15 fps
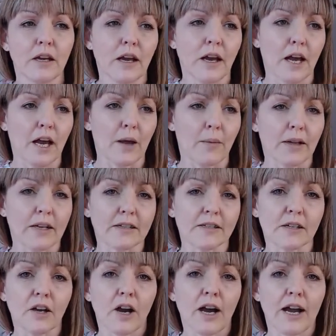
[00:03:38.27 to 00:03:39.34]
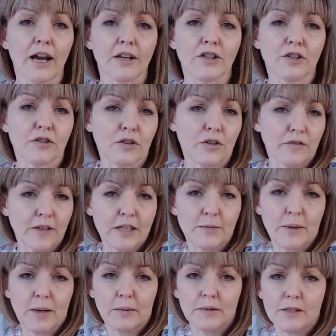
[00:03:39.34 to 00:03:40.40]
and as a guide you sort of need to
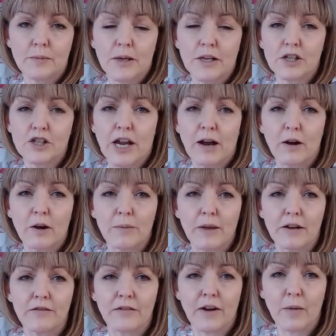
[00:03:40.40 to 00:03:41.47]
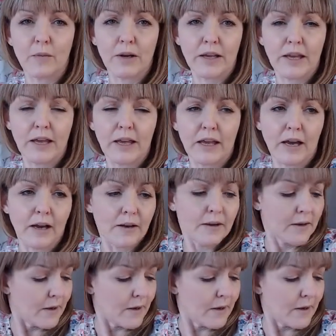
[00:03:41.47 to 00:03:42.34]
be able to pinch out a bit of fabric here